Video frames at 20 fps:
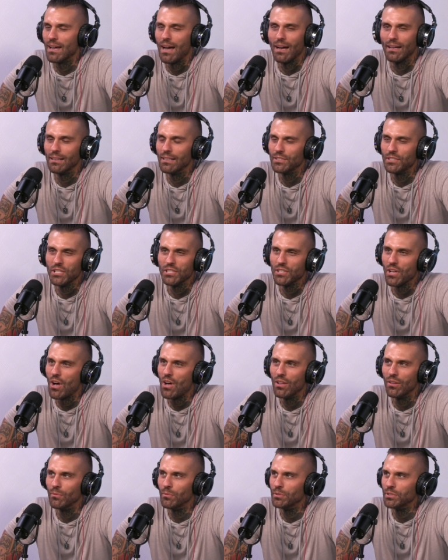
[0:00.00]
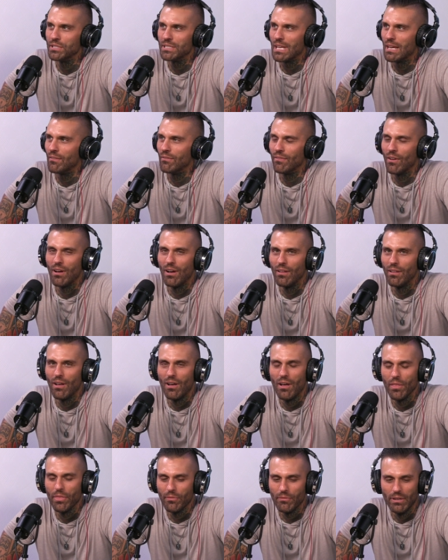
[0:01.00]
Doc. We'll just have
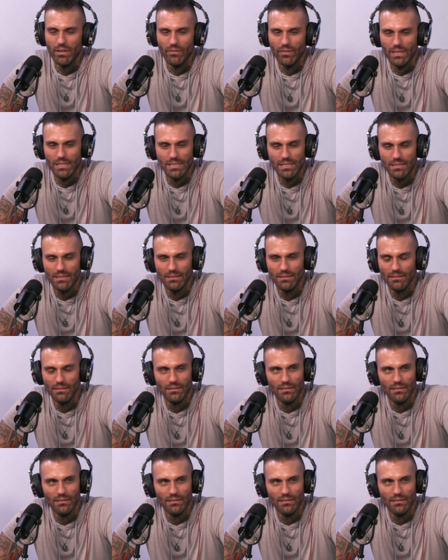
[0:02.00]
all three of us.